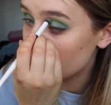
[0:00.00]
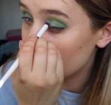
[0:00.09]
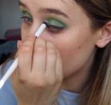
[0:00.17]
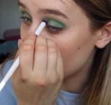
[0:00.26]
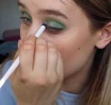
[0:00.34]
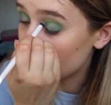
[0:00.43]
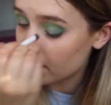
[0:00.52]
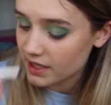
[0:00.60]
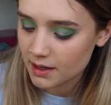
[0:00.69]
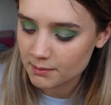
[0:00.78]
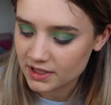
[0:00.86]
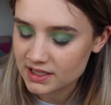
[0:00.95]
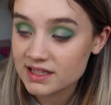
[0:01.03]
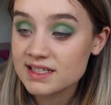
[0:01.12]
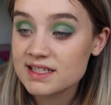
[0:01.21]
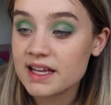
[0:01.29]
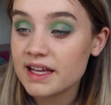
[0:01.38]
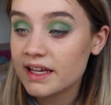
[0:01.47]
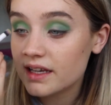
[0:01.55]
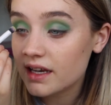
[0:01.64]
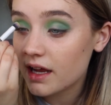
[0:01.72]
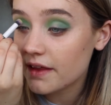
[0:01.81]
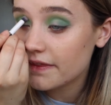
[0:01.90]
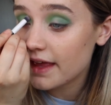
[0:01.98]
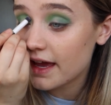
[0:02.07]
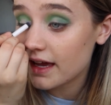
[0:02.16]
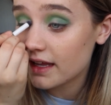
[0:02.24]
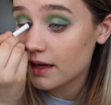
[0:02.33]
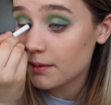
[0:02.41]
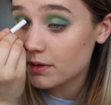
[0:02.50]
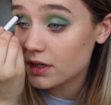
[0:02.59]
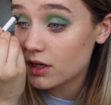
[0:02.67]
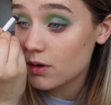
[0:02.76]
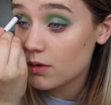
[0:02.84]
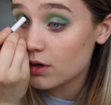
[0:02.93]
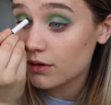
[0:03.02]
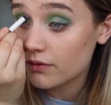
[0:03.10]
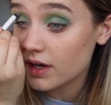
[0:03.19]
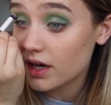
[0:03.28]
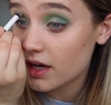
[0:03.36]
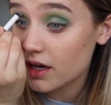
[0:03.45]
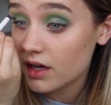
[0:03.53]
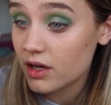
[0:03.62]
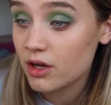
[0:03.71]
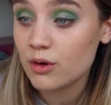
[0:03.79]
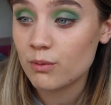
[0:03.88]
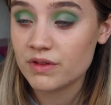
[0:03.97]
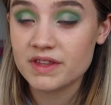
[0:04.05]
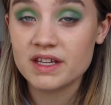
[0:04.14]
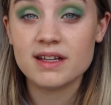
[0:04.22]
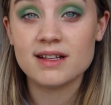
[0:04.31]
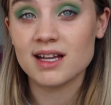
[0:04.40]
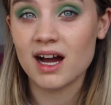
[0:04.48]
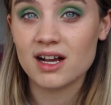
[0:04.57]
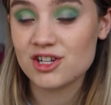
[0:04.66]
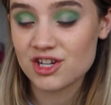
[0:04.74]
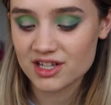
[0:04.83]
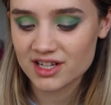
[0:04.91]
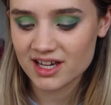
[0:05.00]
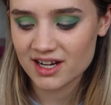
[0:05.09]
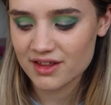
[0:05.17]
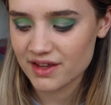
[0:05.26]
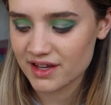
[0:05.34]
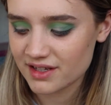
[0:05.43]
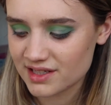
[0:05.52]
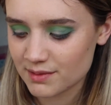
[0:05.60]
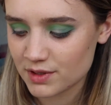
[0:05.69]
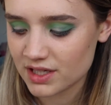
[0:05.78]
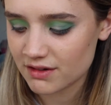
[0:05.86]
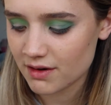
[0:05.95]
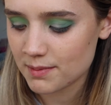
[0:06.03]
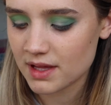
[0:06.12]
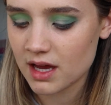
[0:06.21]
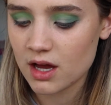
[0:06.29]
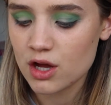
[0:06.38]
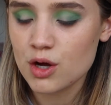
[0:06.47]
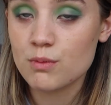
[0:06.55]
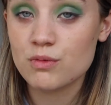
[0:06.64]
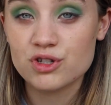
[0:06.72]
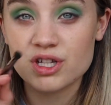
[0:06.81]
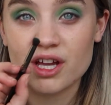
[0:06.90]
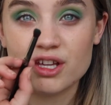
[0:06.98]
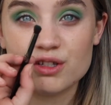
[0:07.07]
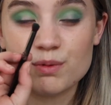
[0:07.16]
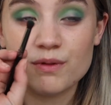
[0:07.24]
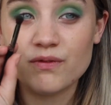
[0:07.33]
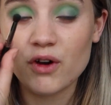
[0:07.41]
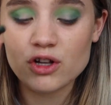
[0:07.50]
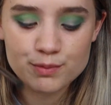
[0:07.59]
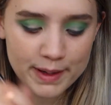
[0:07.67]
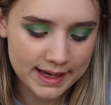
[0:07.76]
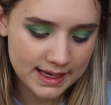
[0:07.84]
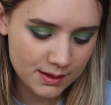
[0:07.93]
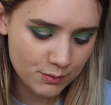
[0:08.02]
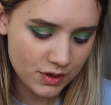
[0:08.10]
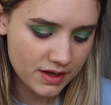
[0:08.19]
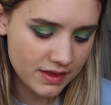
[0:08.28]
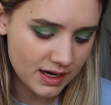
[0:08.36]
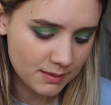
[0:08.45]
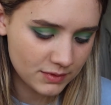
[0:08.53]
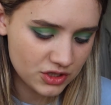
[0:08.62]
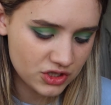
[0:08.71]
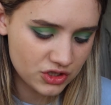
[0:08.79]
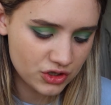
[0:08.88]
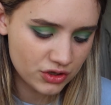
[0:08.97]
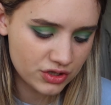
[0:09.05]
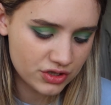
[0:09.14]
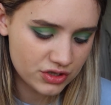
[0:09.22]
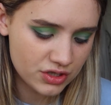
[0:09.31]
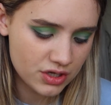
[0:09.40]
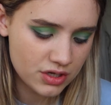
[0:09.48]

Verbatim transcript: But yeah, I'm blending this in, and then I'm going to go over with the darker shade again, I think. So I'm going to grab that brush that I used before to pack it in with, and I'm literally just